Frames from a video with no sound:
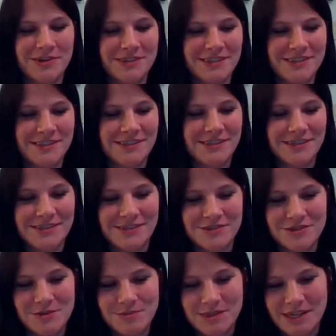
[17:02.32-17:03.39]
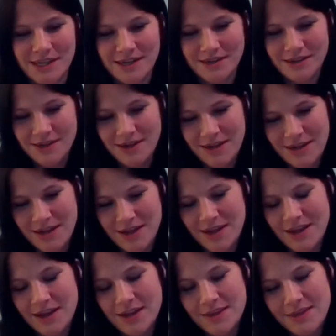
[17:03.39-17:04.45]
there to to stream tonight.
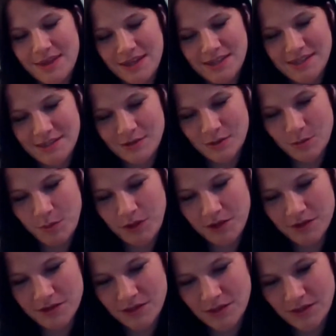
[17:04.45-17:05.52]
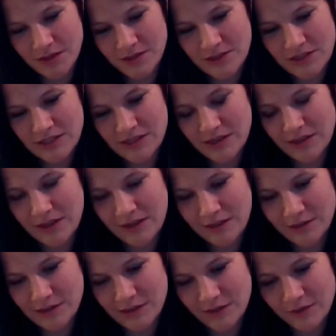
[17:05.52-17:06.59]
These don't appear to; they just look like
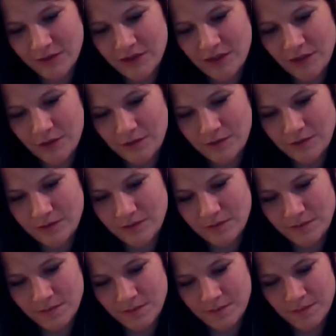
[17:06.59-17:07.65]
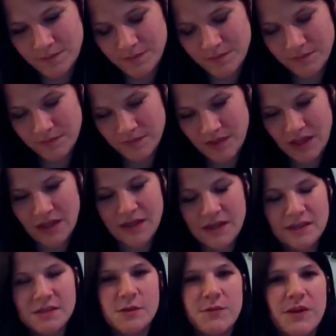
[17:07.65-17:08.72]
they're silver tone.
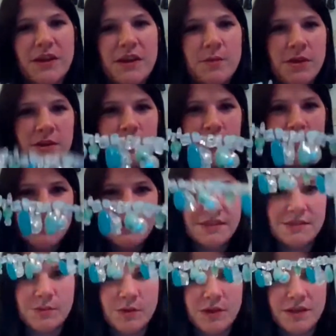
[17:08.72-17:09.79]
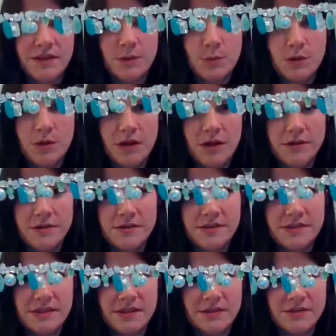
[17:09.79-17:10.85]
So if anybody wants this one, three
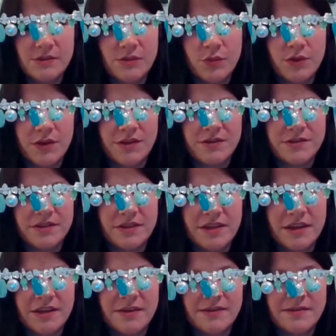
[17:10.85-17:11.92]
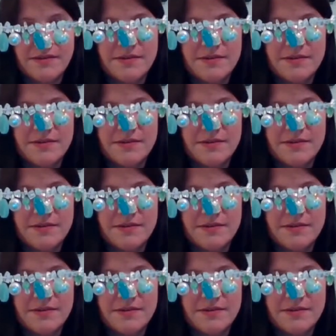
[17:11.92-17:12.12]
dollars. I'll do three dollars on that.